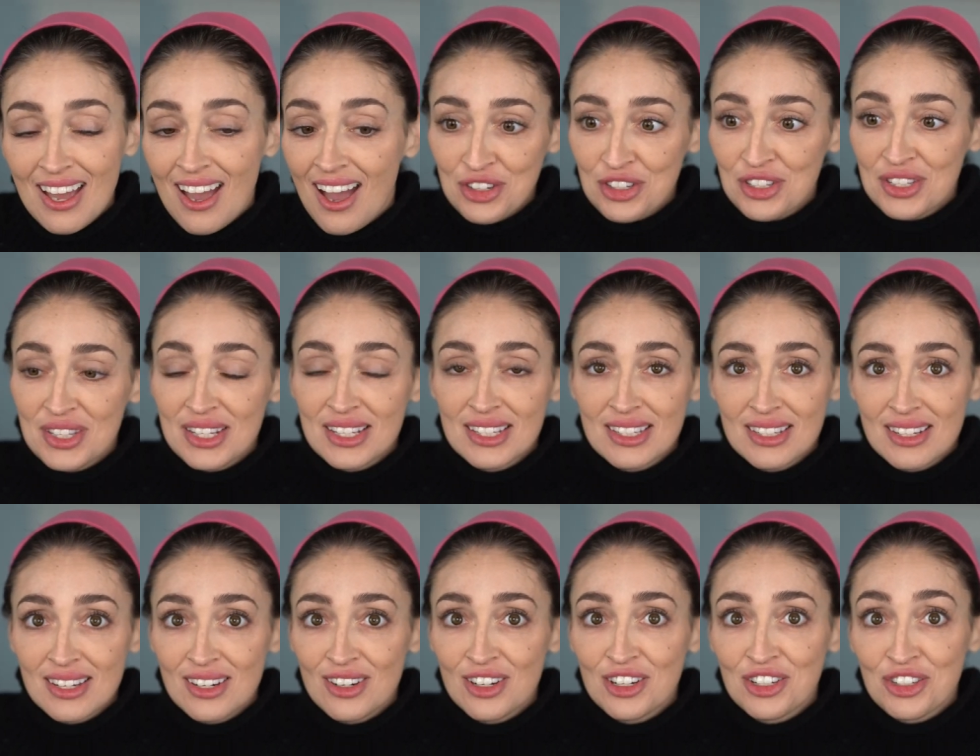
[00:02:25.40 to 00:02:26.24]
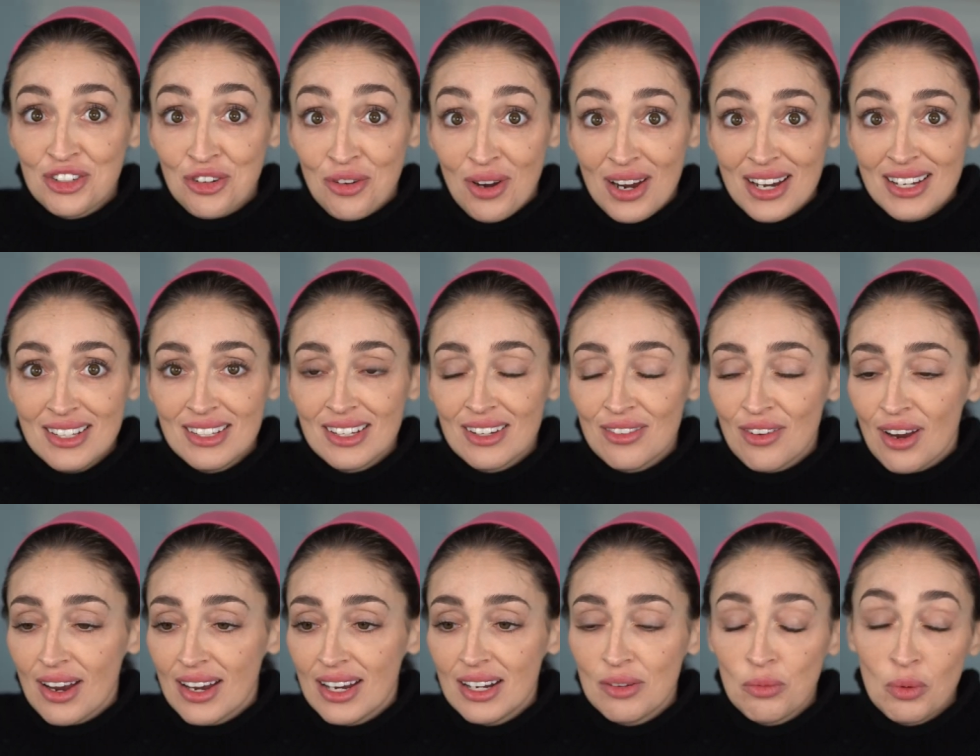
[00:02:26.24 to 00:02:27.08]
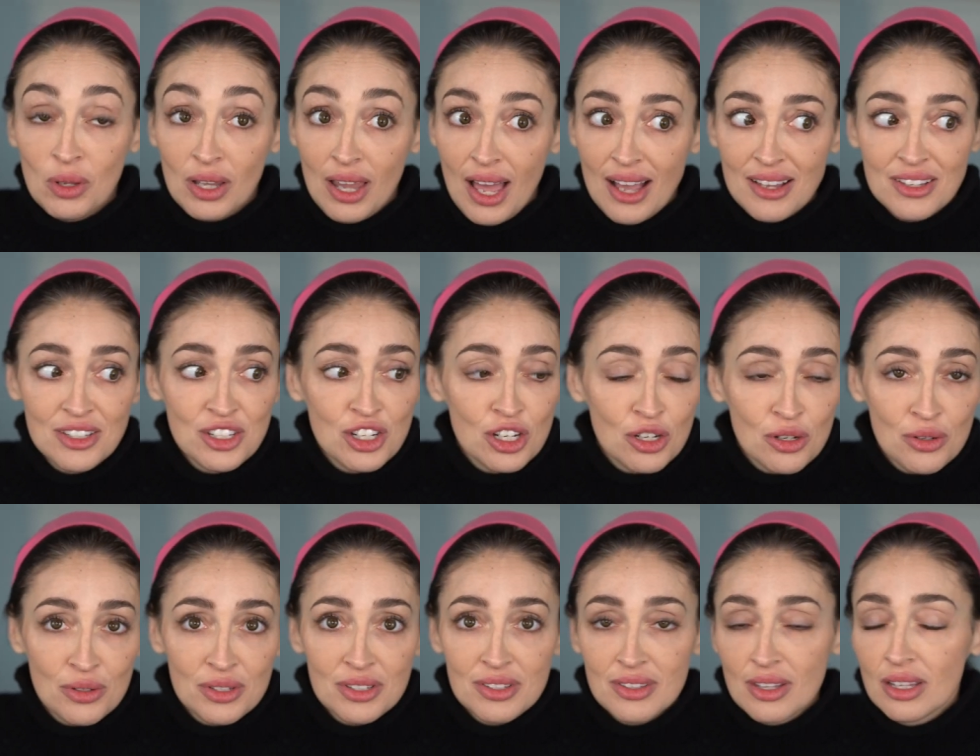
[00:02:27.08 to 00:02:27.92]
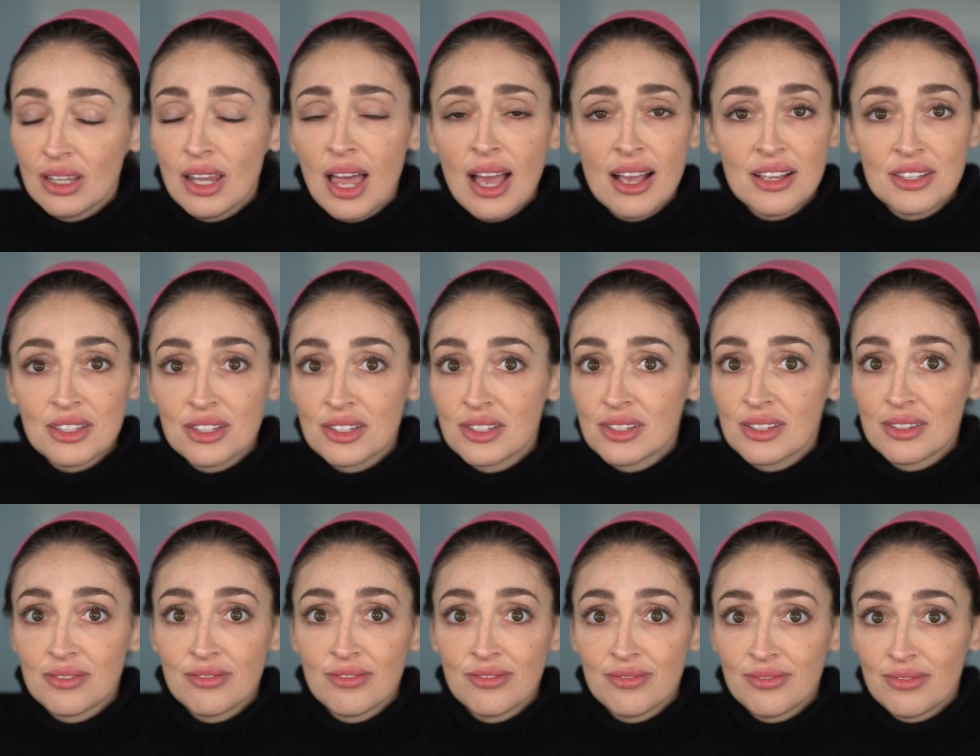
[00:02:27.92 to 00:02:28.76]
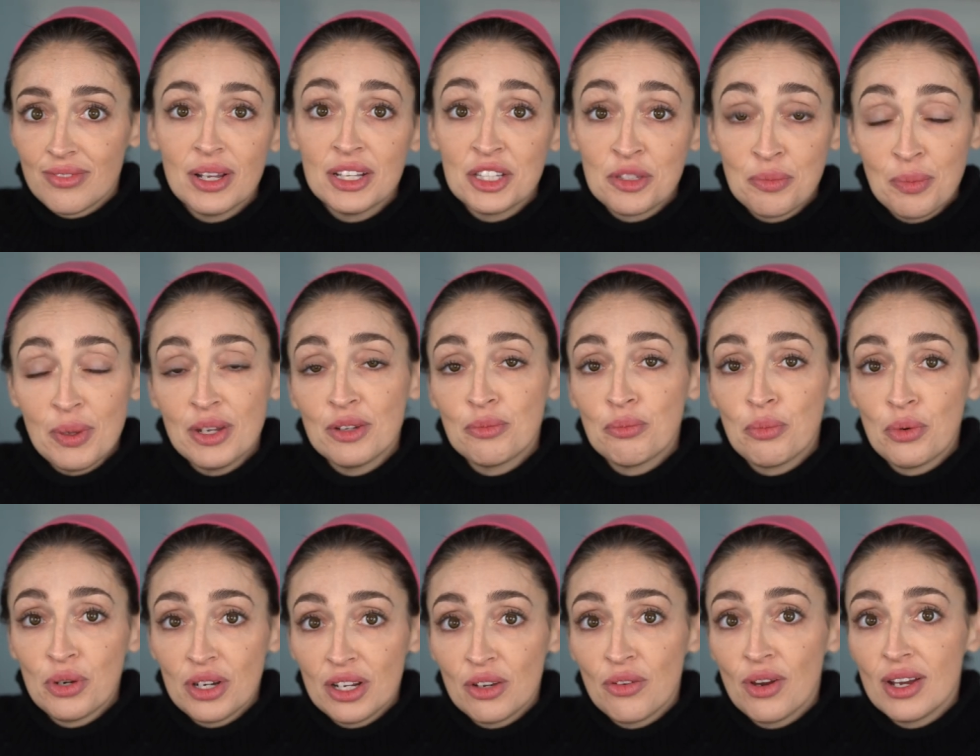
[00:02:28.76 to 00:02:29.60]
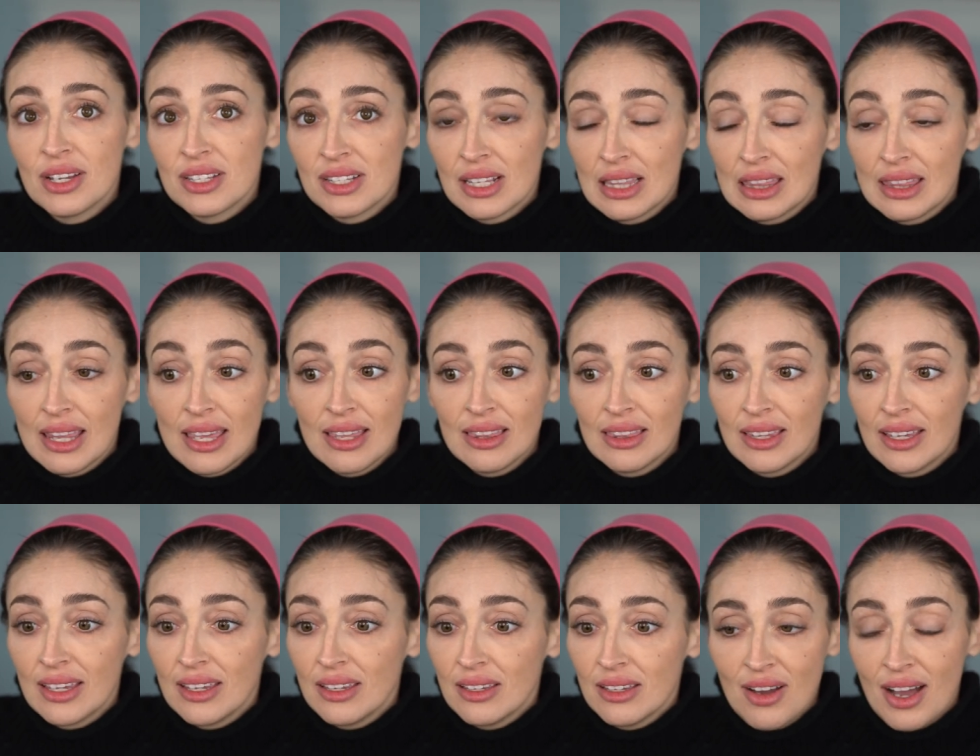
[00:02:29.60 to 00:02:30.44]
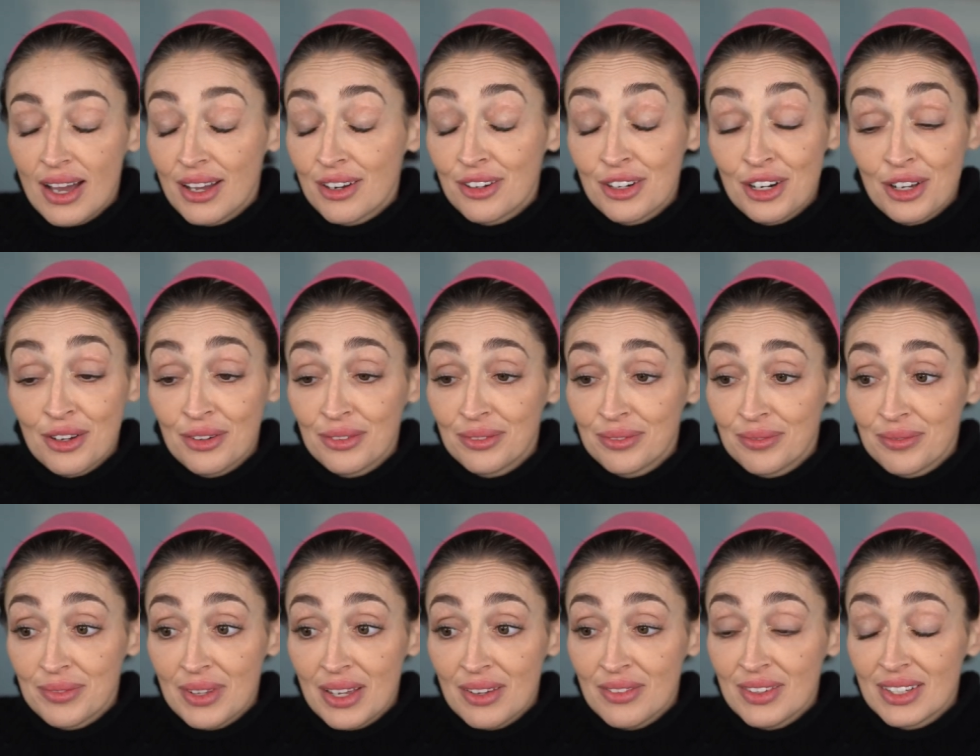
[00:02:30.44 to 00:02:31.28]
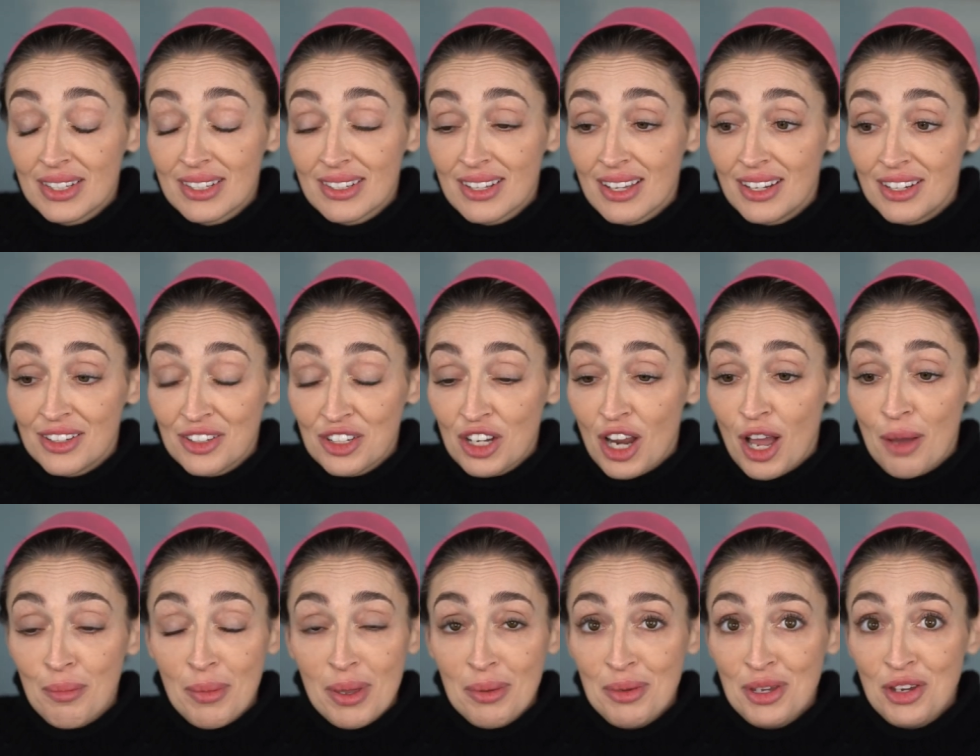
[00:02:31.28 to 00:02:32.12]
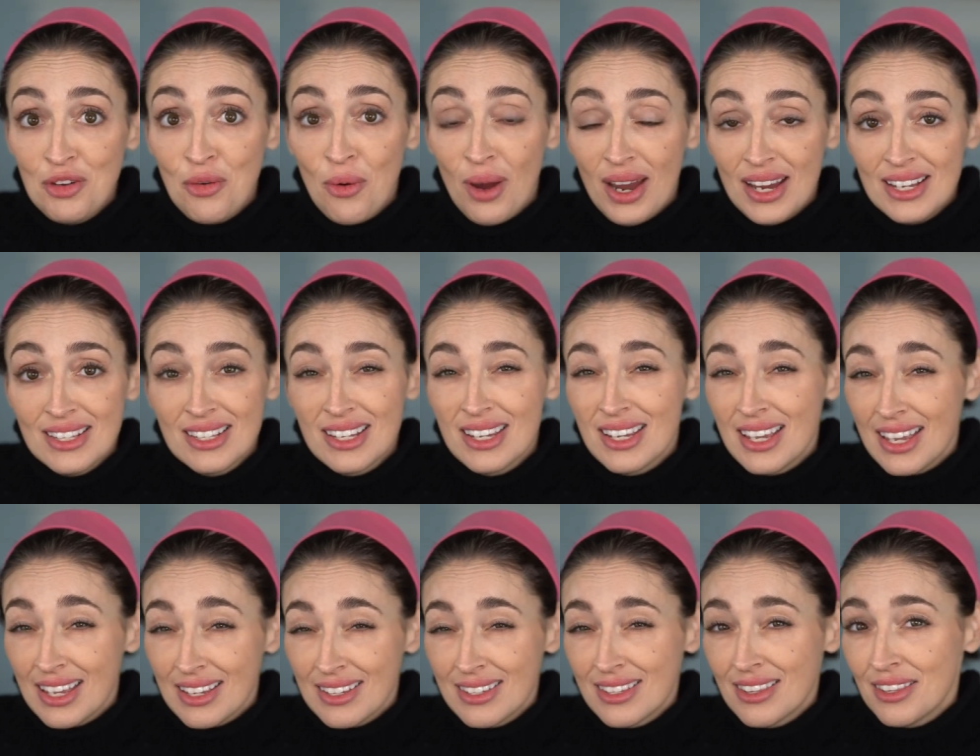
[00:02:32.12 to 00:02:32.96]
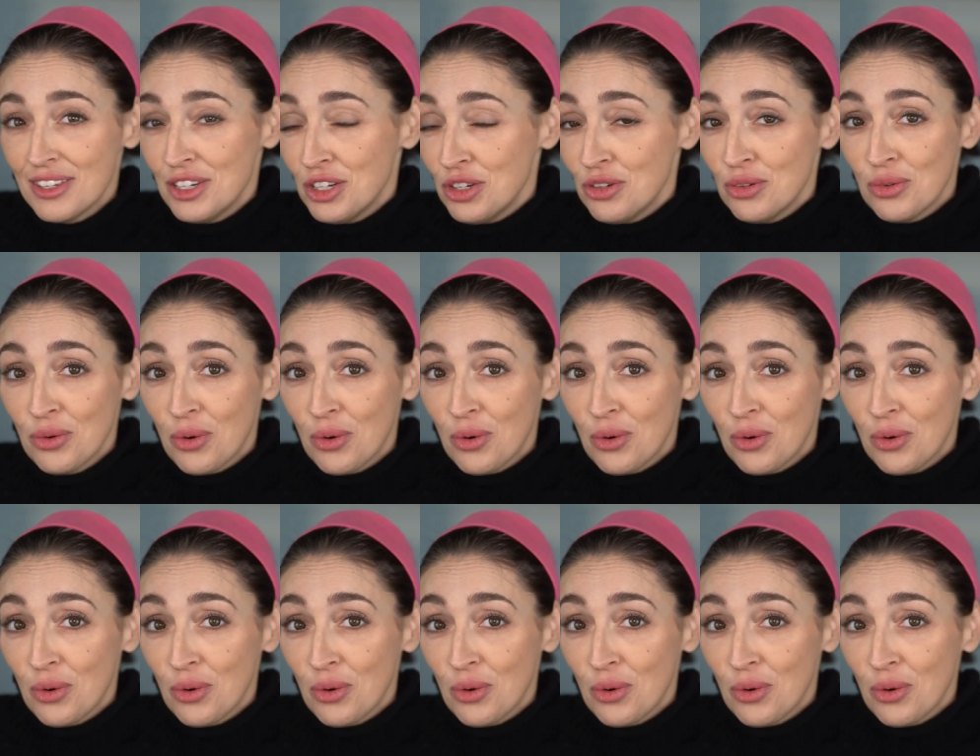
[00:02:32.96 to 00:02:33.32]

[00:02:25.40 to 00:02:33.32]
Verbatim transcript: just this year is crazy, right? Well, last year was the last. It's been pretty crazy lately. I don't know if it's gonna stop. Maybe crazy is the new